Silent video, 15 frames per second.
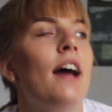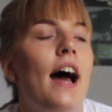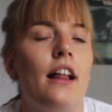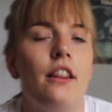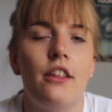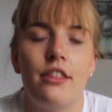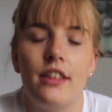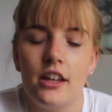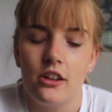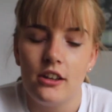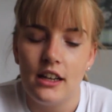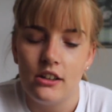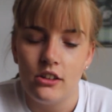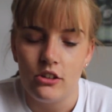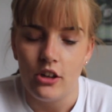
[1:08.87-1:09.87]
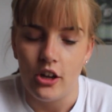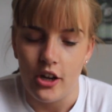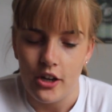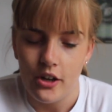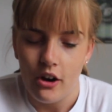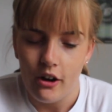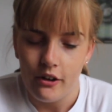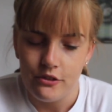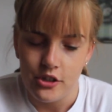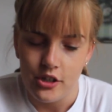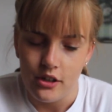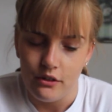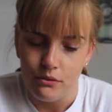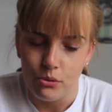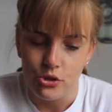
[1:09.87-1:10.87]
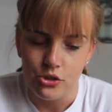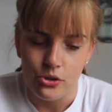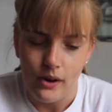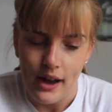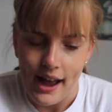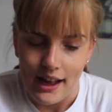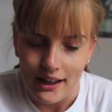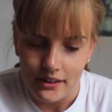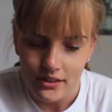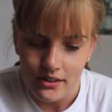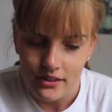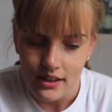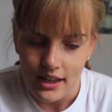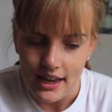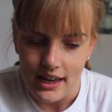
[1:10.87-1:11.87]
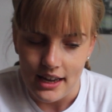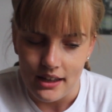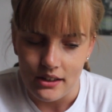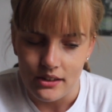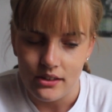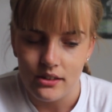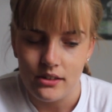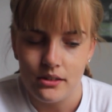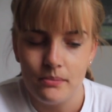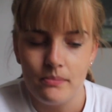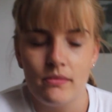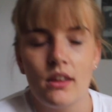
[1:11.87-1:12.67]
And the thing you need to do after you've washed your hands is